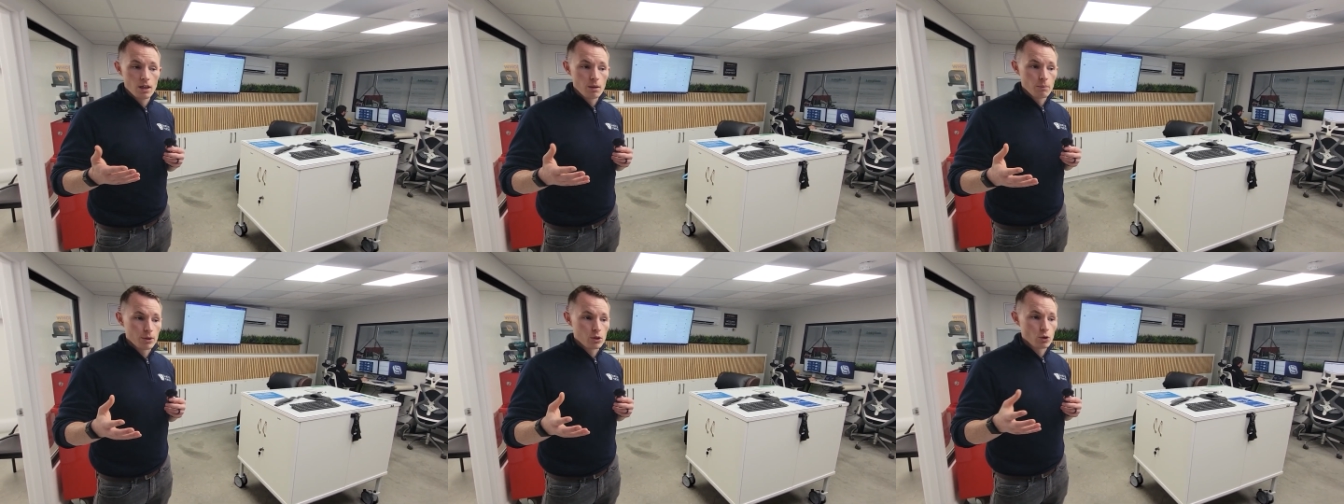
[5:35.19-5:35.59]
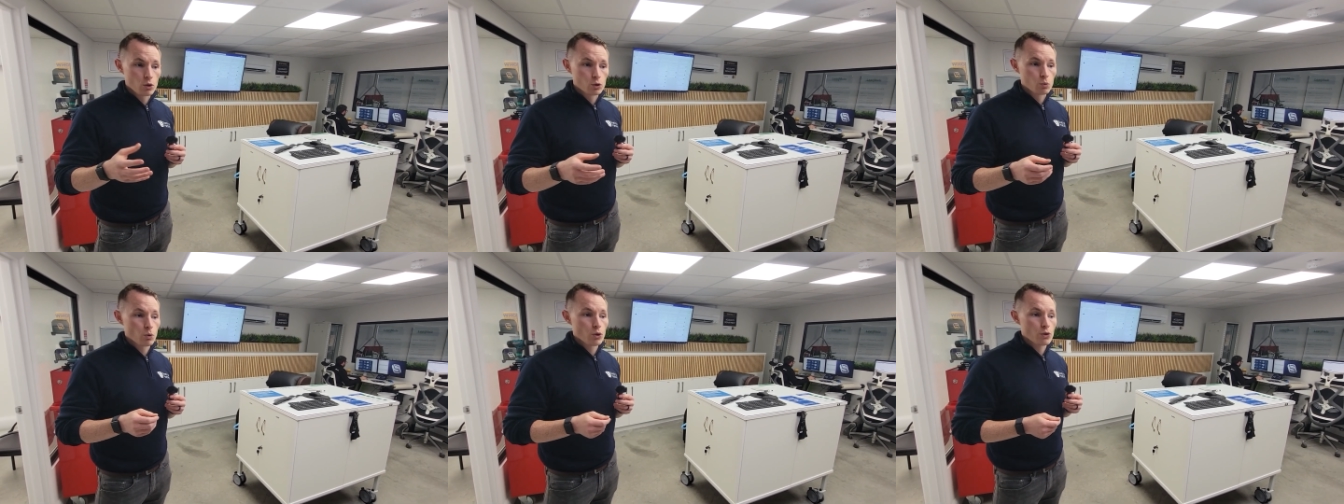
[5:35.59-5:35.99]

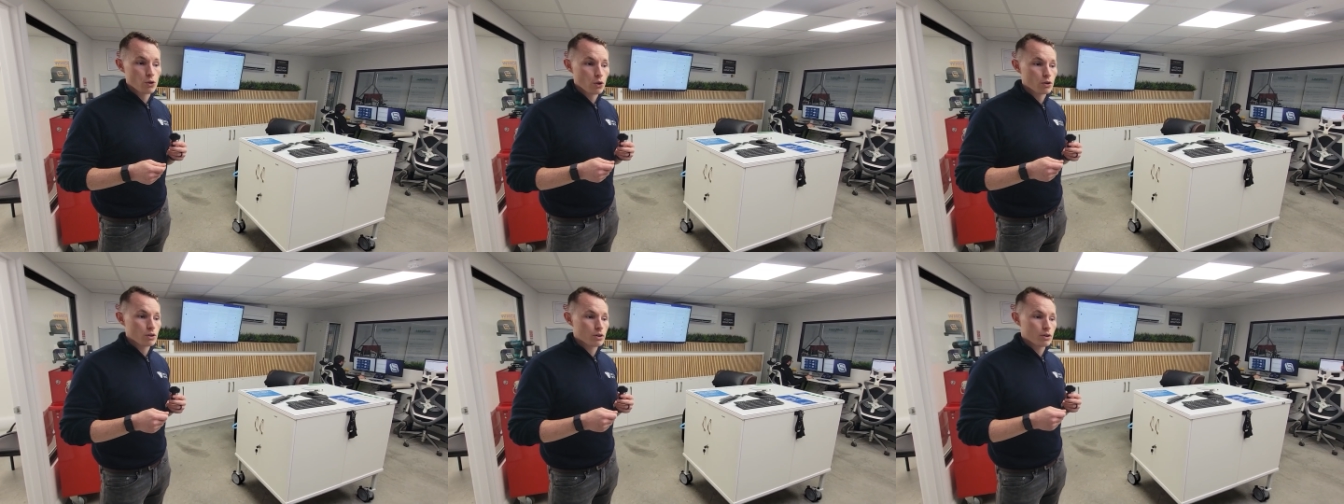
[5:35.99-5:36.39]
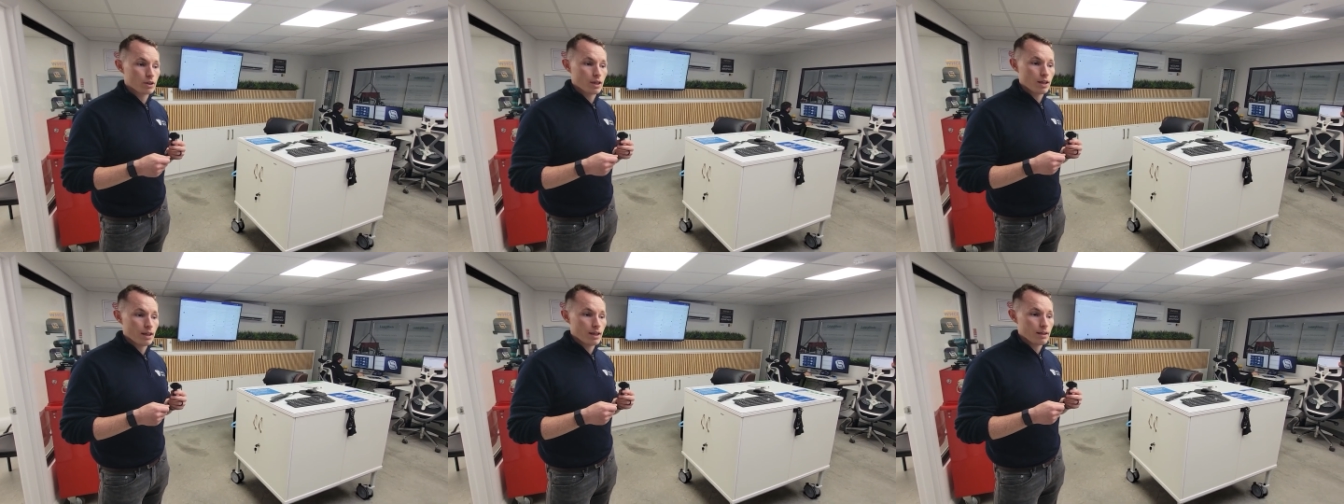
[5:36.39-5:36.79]
because we're not
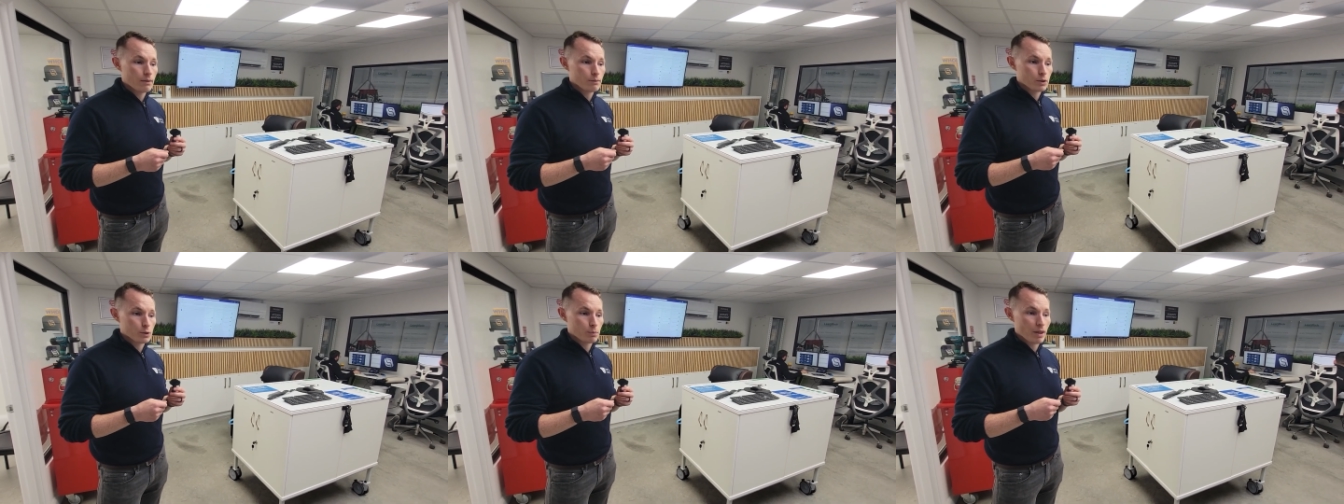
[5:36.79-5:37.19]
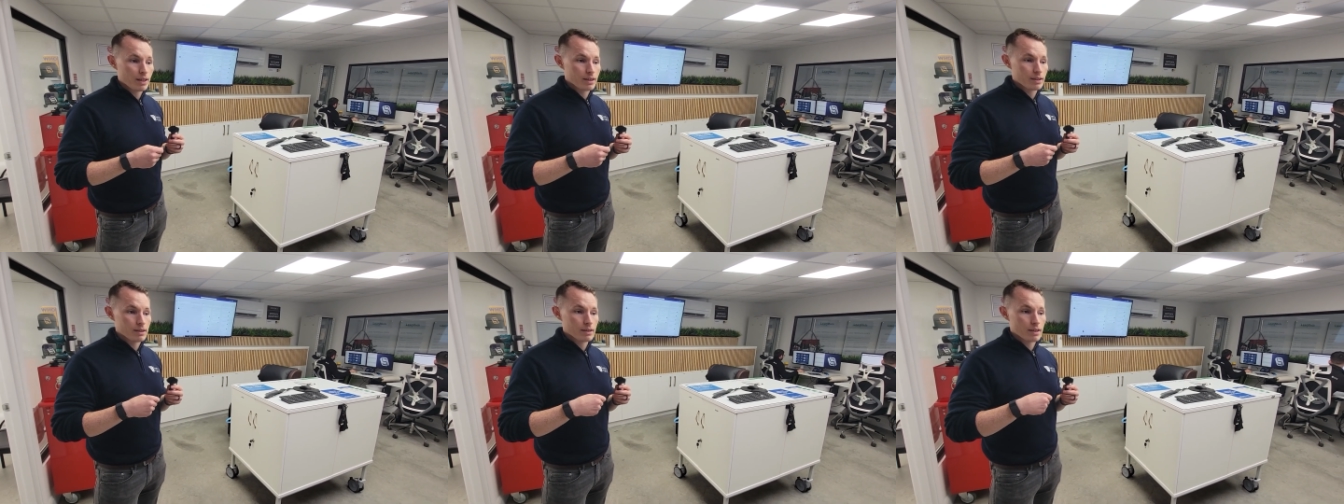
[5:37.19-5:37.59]
uh,
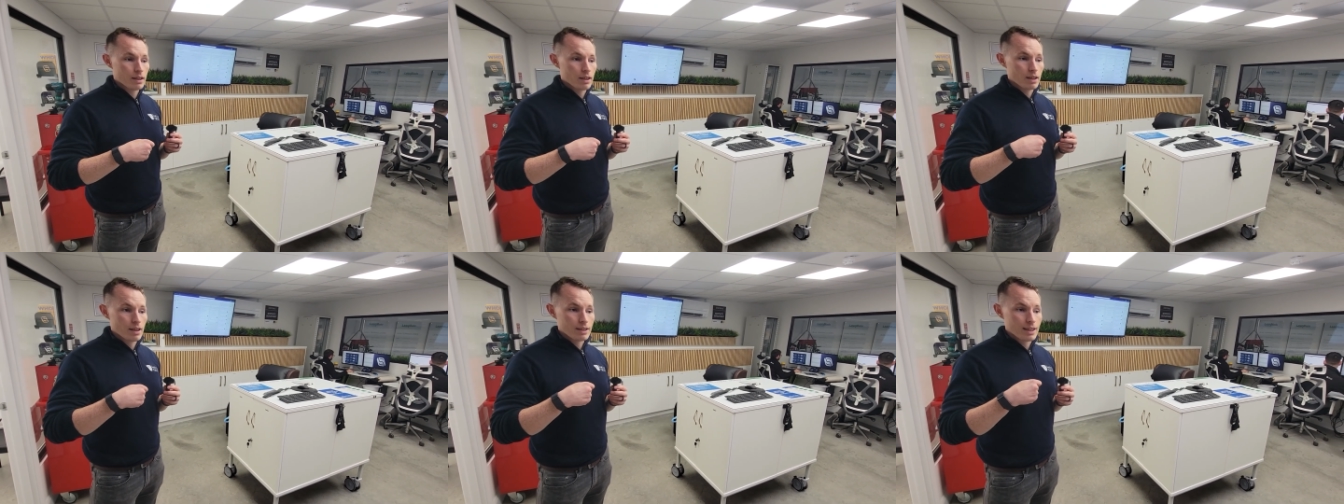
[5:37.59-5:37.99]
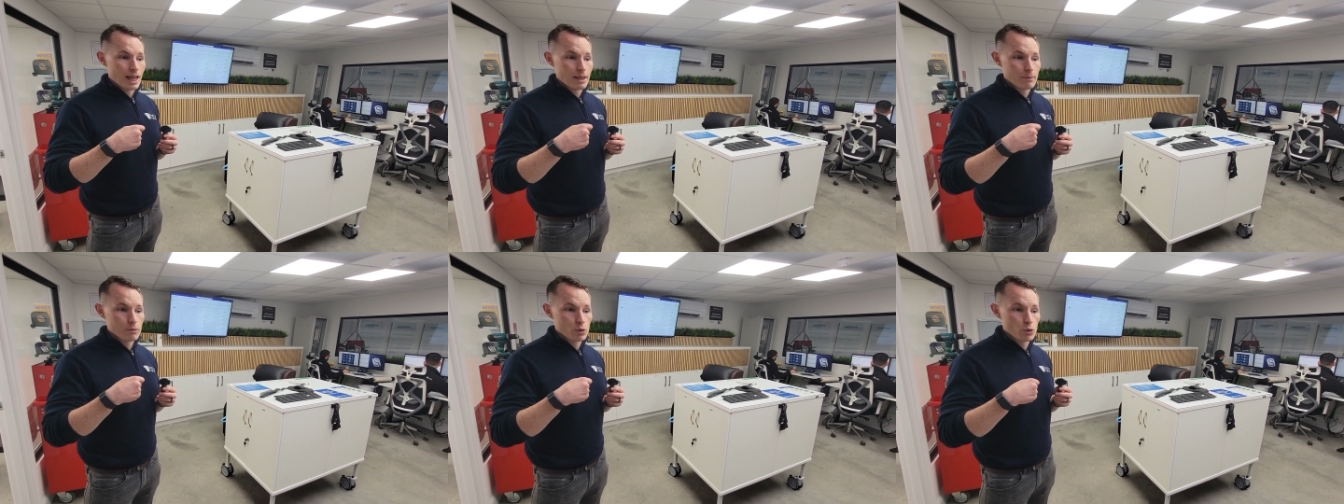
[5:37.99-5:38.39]
spending
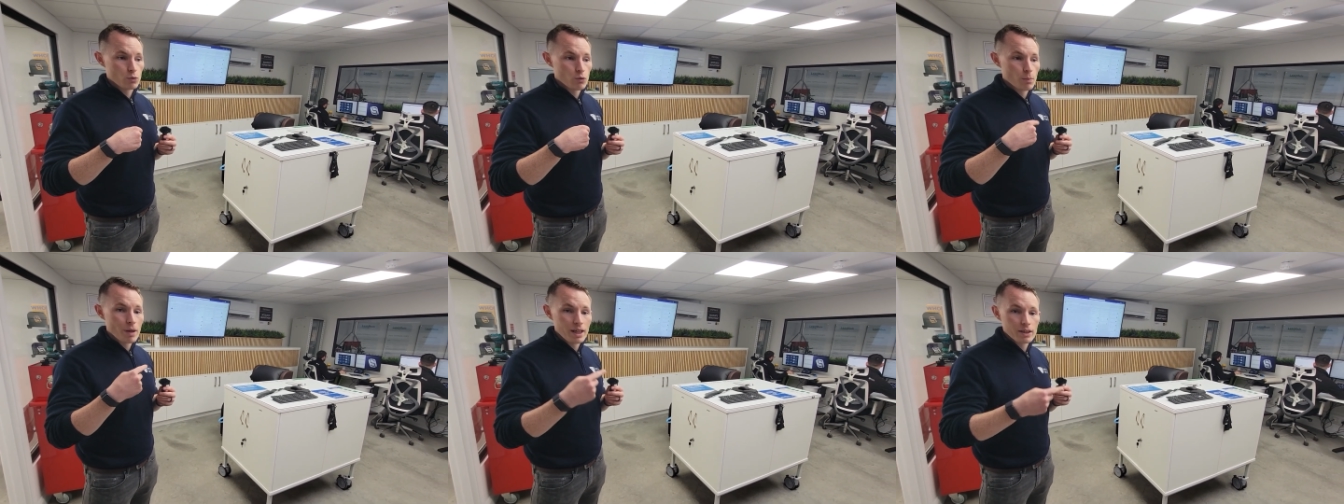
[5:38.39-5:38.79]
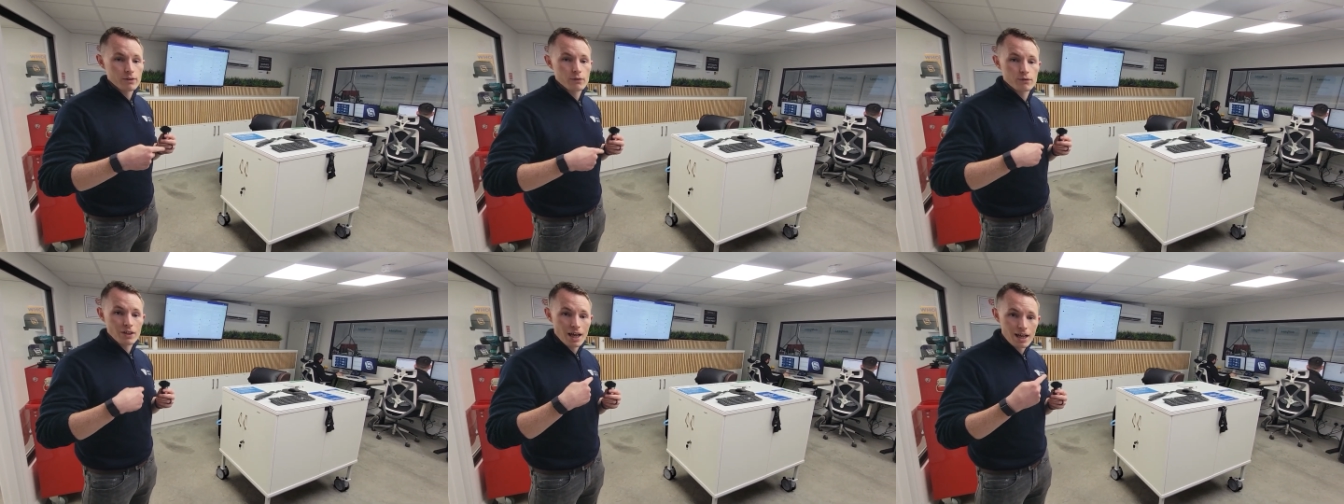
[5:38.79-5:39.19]
time doing
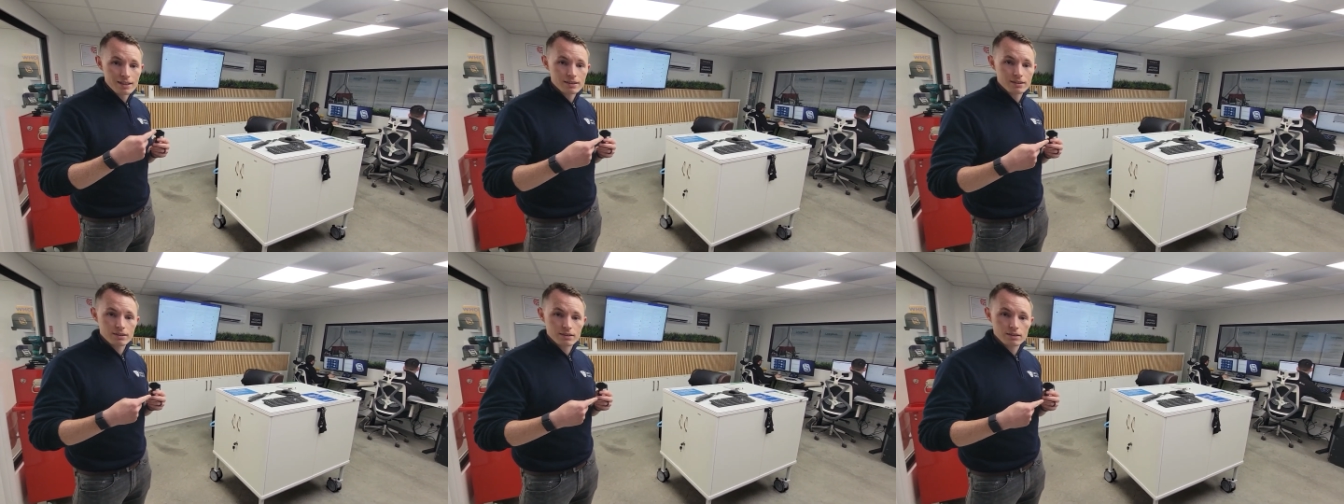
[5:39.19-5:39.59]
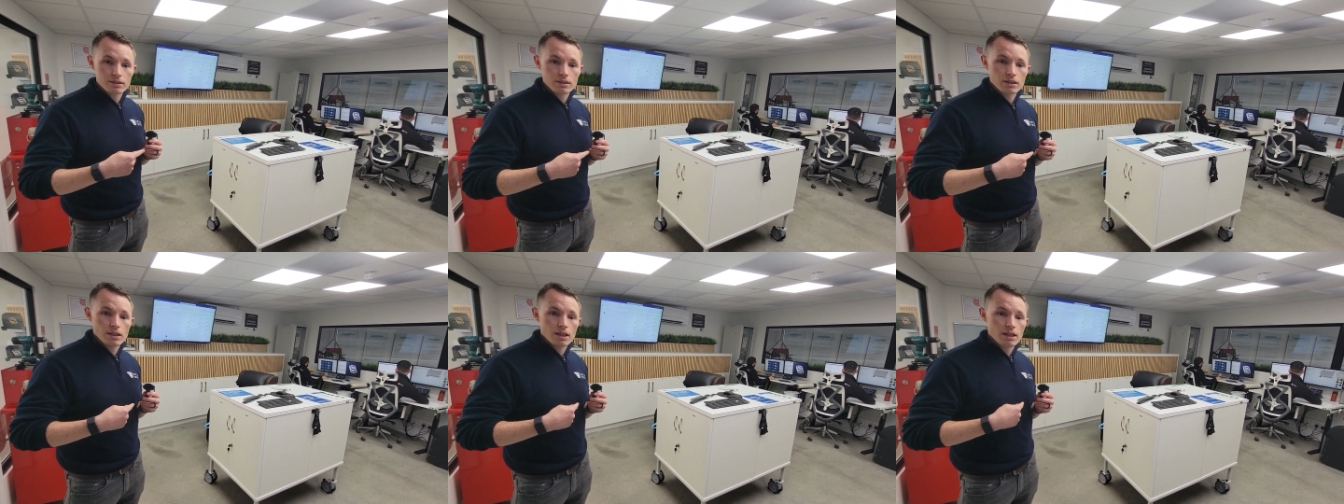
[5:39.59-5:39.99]
repetitive tasks
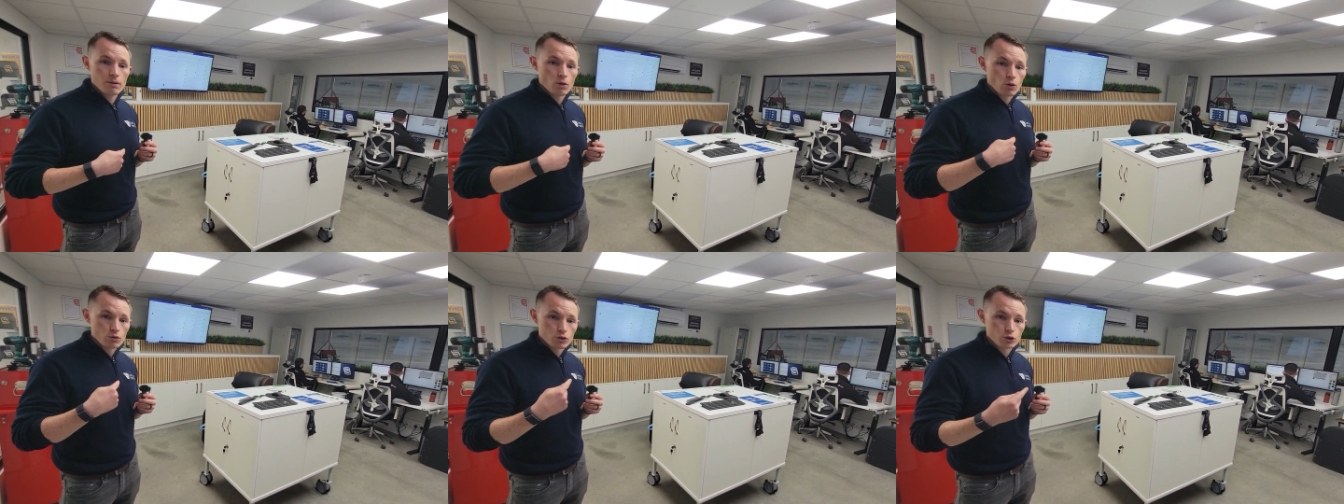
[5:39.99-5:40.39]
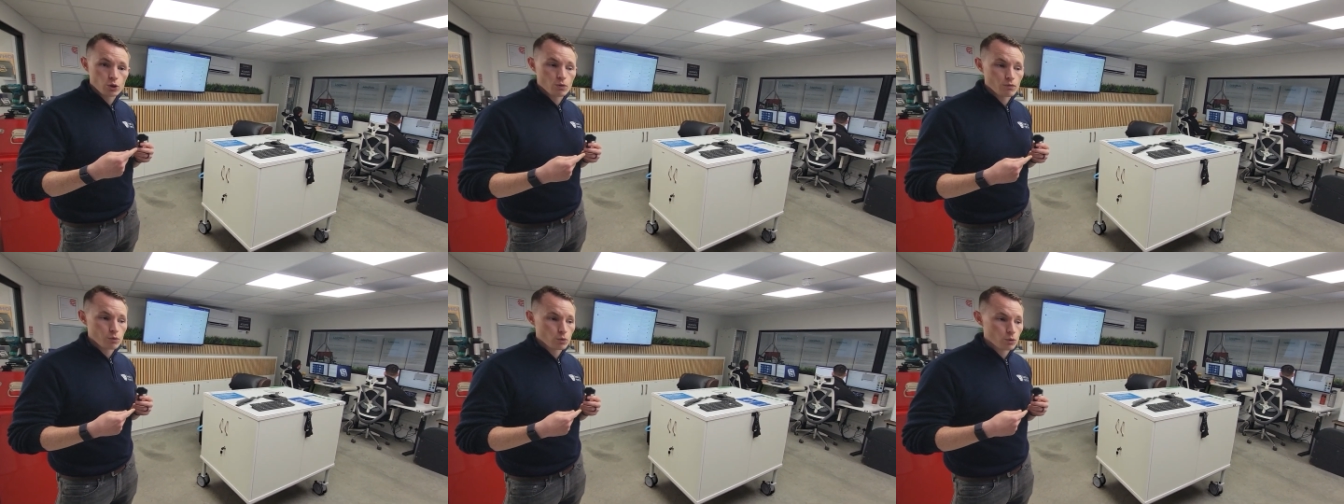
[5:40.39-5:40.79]
uh, on the
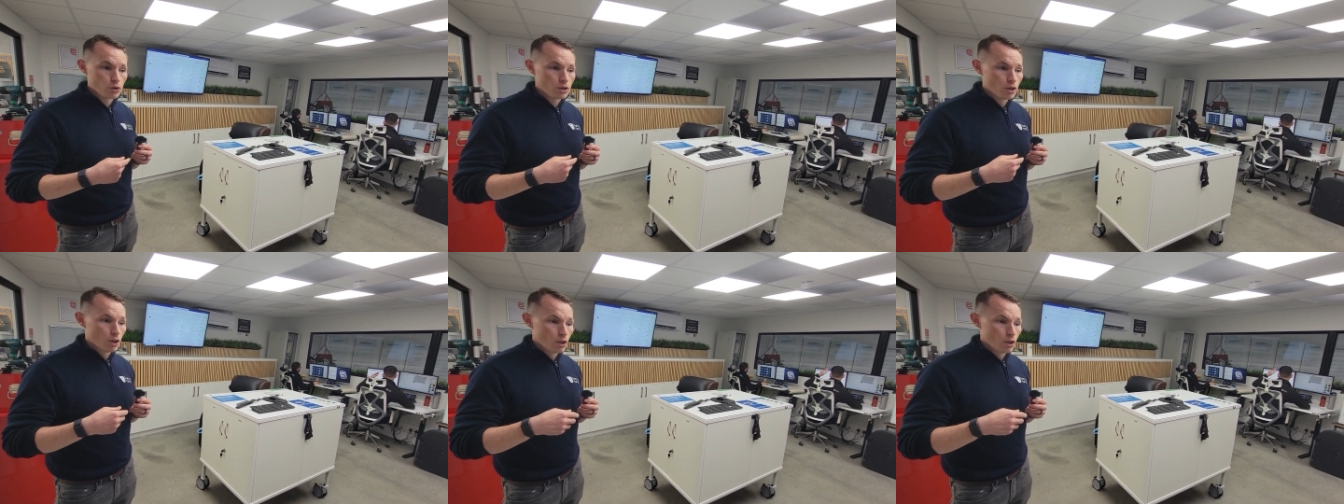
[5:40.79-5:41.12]
shop floor.